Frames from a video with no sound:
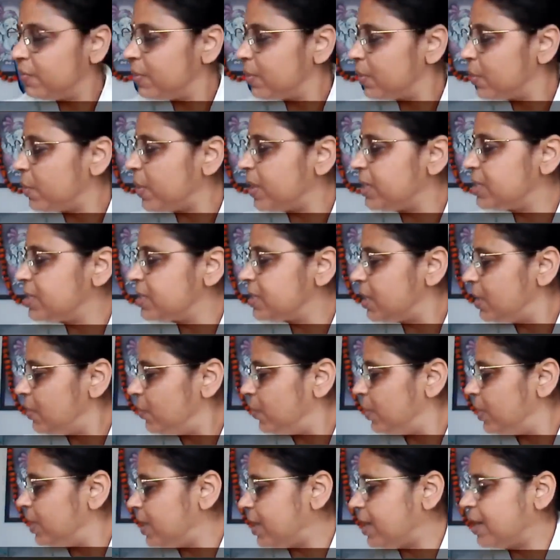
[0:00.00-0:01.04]
question
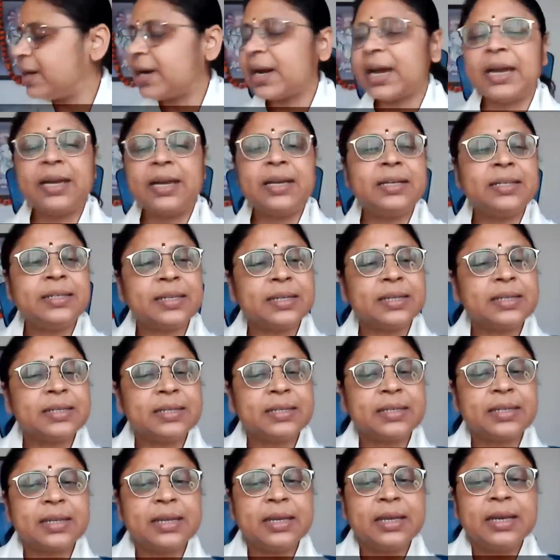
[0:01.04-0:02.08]
would arise
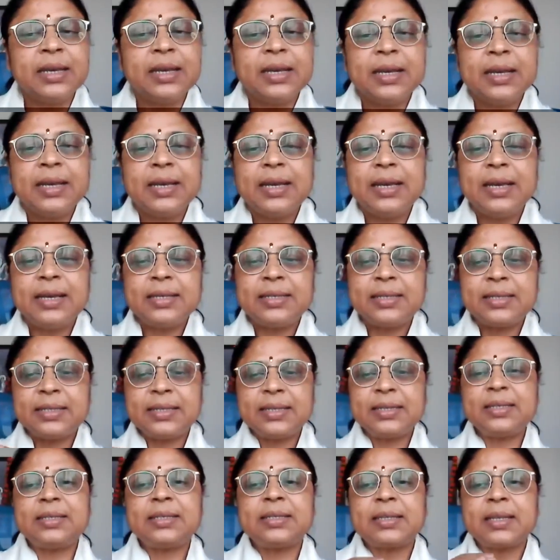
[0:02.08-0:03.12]
is, is
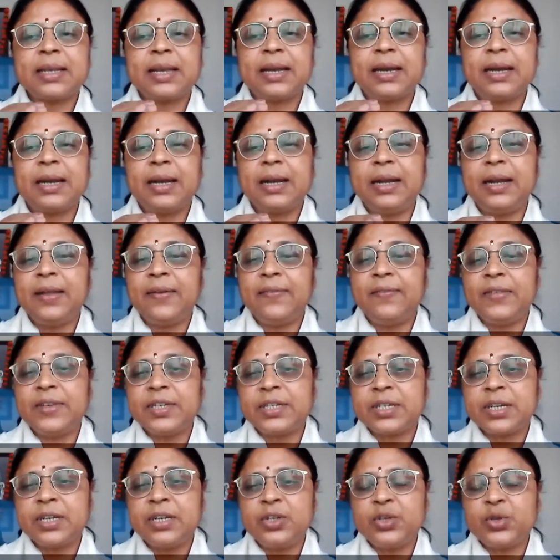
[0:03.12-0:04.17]
this
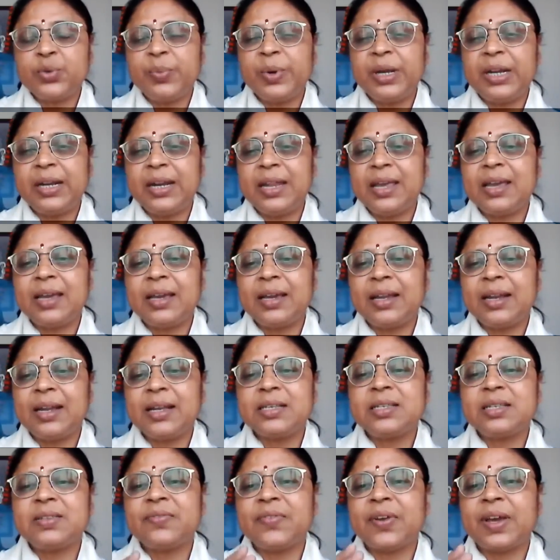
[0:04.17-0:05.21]
division to be taken
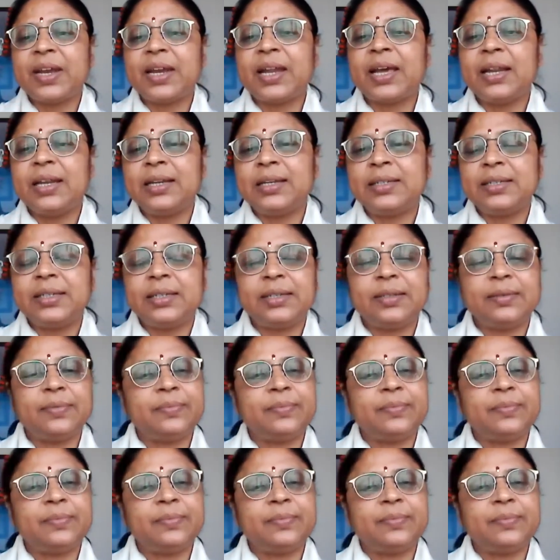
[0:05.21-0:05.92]
as finality?